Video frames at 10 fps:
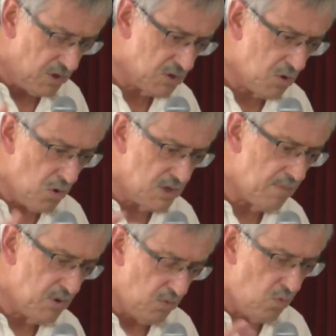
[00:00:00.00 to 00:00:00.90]
caught
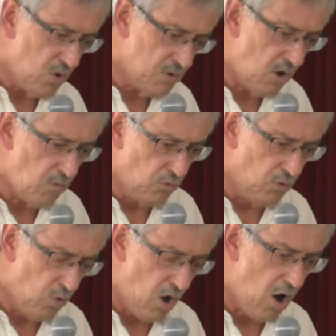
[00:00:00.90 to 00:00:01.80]
up in the water,
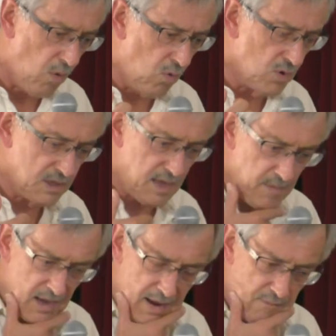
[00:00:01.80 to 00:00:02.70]
hot water
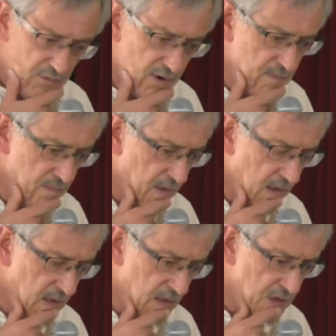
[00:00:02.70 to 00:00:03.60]
coming out from
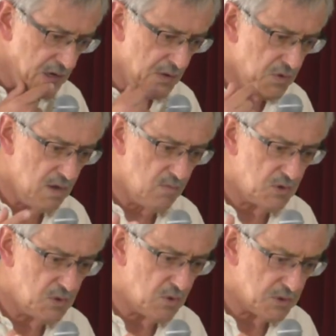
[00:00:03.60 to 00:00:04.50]
the geothermal
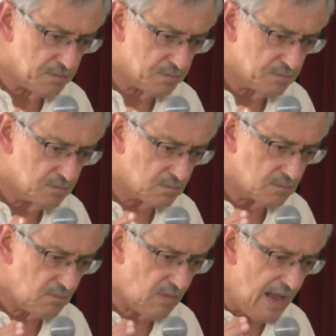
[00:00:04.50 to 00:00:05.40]
source.
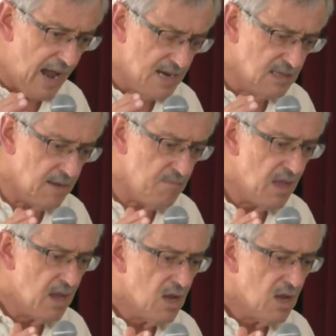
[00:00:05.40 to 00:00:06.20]
And